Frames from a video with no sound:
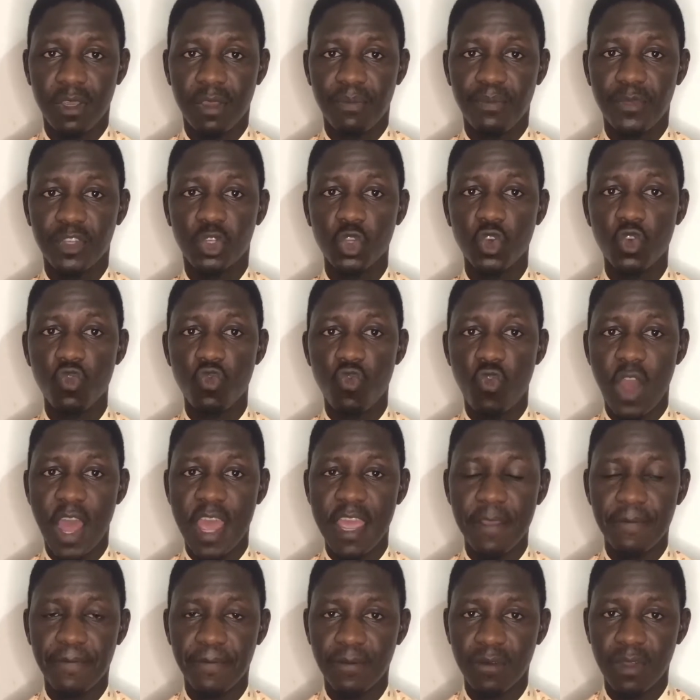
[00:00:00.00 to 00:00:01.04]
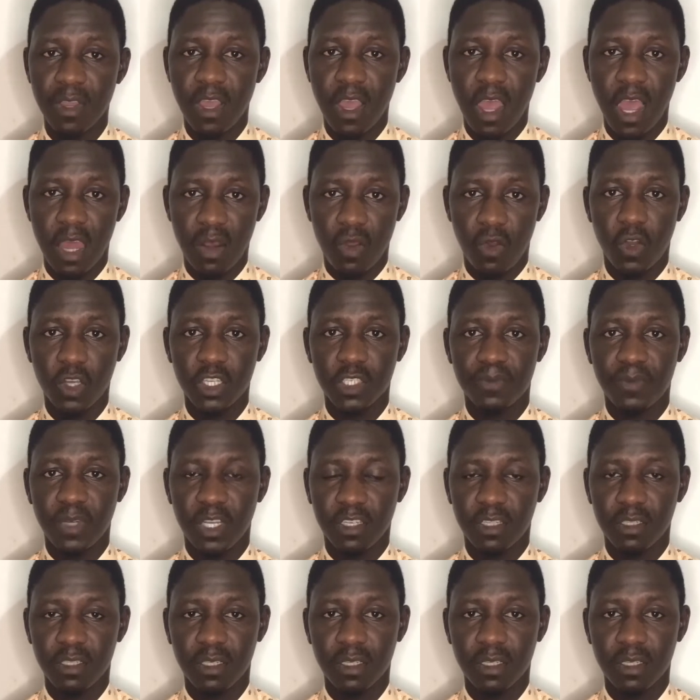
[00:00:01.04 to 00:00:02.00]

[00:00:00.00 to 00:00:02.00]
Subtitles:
between wife and husband.